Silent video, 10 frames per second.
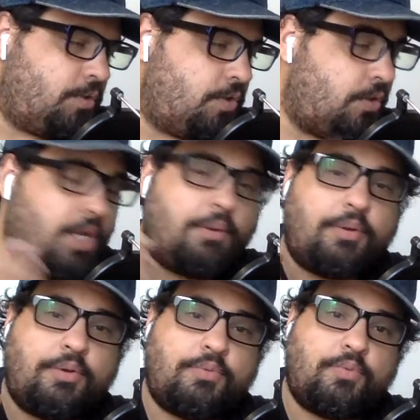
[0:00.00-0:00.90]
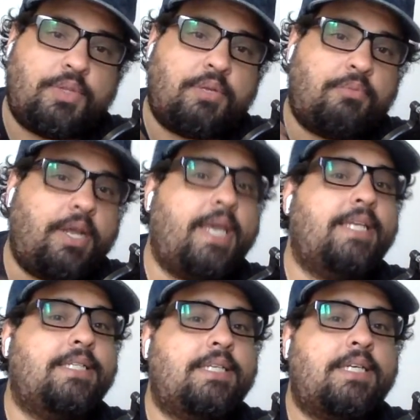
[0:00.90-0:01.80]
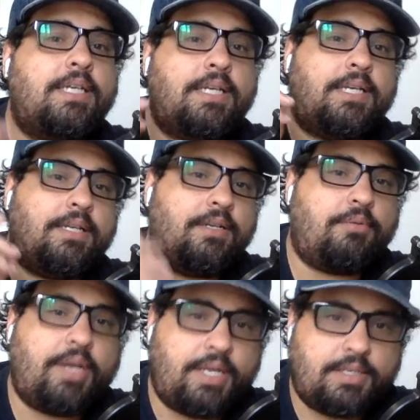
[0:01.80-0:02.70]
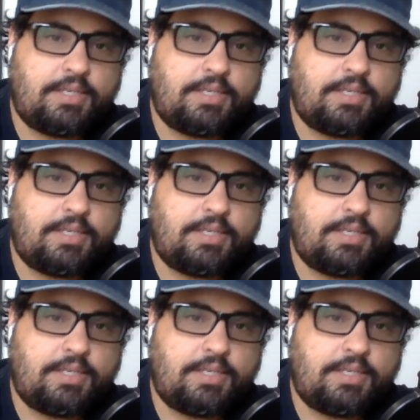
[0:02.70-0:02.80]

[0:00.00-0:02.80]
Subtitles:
So now I'm going with number 8. Number 8